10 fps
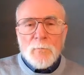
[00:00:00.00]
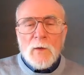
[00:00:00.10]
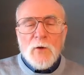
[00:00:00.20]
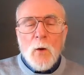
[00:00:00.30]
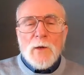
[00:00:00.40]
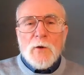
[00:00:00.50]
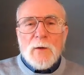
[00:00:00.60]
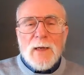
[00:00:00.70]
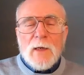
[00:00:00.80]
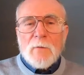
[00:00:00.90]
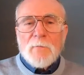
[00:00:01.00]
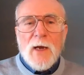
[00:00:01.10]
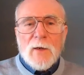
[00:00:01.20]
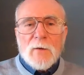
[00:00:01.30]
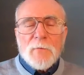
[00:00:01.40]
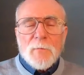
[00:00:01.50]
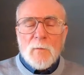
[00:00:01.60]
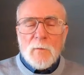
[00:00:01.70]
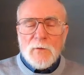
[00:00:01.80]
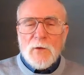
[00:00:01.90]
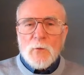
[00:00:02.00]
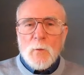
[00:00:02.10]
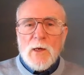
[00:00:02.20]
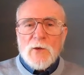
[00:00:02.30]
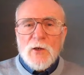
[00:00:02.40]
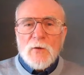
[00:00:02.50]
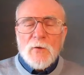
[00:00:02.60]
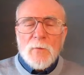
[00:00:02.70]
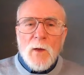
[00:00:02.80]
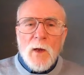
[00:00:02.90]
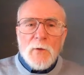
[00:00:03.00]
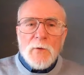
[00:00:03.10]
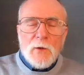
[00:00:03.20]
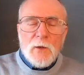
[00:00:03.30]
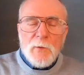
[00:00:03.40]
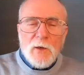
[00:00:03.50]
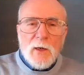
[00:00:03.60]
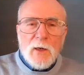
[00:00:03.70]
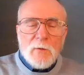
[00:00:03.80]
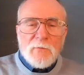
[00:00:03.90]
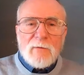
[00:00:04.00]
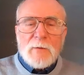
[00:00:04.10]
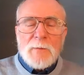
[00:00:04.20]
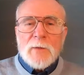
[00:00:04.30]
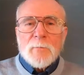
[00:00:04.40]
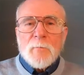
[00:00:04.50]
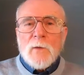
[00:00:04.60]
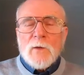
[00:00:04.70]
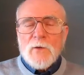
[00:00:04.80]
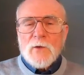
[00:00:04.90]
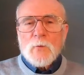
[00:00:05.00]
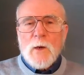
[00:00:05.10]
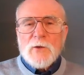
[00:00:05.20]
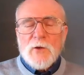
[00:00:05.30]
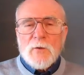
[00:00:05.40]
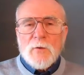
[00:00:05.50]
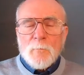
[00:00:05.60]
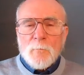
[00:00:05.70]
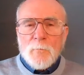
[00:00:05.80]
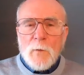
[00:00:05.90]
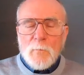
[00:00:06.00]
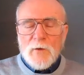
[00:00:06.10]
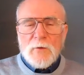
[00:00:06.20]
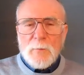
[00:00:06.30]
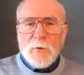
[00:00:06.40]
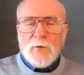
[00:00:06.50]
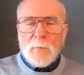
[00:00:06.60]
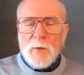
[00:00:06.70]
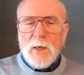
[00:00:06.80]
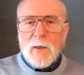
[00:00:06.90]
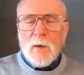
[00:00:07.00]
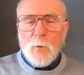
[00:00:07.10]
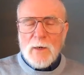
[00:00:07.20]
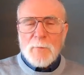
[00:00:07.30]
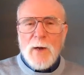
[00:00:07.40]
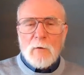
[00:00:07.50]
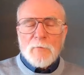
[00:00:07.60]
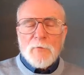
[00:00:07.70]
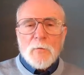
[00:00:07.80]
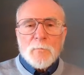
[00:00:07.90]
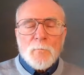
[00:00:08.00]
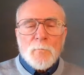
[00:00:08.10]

So under innovative situations, under community development situations, principles can be quite powerful.